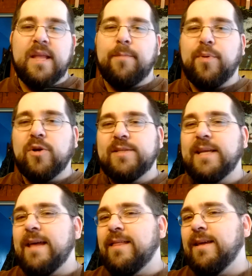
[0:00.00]

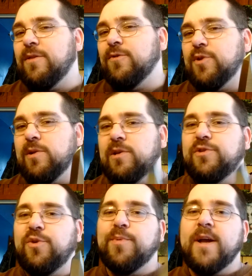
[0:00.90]
Personally, I think those are a little
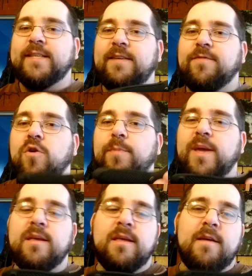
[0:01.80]
too pricey for
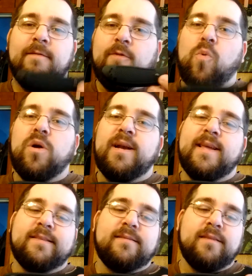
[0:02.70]
me for what it
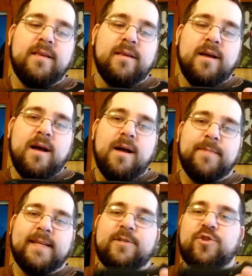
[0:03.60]
is.
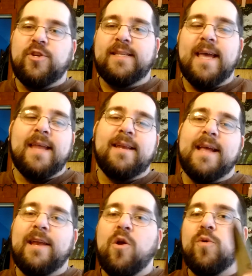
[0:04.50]
It's G10, and
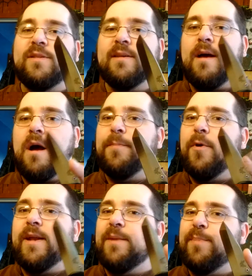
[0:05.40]
I know it's a
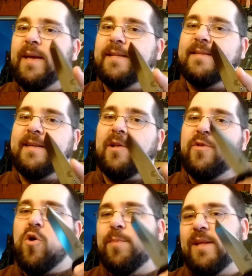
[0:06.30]
upgraded blade steel.
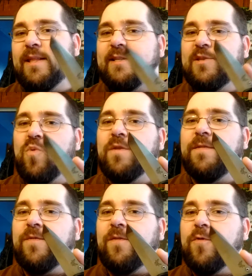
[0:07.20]
Normally this is
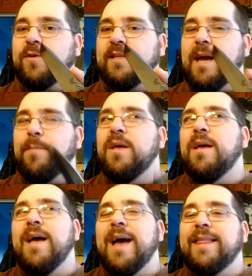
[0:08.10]
154 cm.
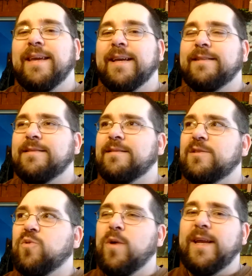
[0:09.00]
I think it's
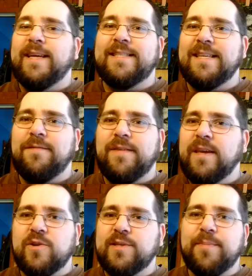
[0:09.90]
20
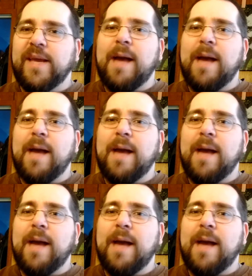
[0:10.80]
CV or something.